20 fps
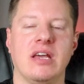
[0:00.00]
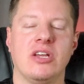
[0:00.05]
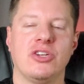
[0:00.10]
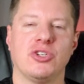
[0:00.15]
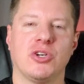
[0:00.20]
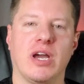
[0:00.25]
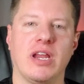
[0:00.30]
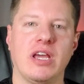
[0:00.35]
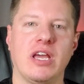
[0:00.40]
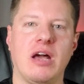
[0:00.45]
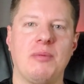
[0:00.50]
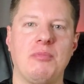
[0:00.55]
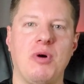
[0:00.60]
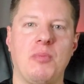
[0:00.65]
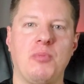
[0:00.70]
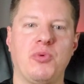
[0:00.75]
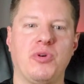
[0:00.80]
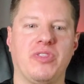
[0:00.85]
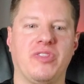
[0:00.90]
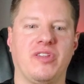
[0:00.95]
try to come
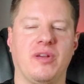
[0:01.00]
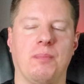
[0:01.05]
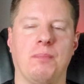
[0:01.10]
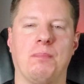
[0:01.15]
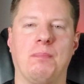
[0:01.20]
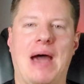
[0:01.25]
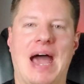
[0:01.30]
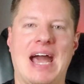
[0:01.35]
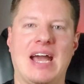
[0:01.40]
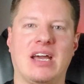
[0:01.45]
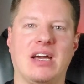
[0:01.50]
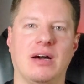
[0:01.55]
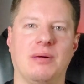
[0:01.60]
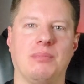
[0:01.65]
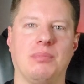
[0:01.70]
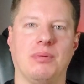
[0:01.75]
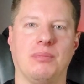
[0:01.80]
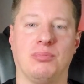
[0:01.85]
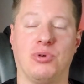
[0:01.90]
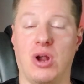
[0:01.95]
up with some
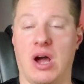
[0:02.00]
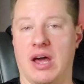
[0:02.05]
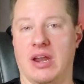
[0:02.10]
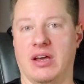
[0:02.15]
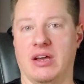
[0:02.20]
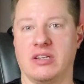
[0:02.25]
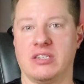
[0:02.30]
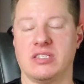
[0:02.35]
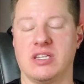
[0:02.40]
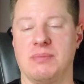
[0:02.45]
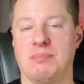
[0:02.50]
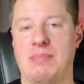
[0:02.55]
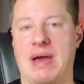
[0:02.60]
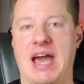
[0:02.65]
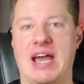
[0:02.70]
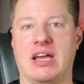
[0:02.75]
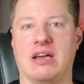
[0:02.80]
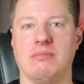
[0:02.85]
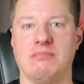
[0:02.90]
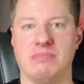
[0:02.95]
backup products and
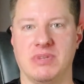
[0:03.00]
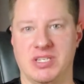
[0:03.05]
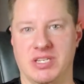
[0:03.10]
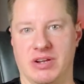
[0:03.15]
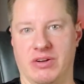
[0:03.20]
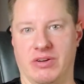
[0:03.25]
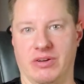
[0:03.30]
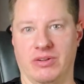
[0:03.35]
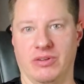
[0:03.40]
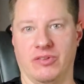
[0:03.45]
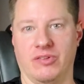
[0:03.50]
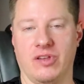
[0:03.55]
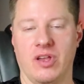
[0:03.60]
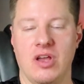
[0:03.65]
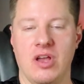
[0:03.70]
backup materials.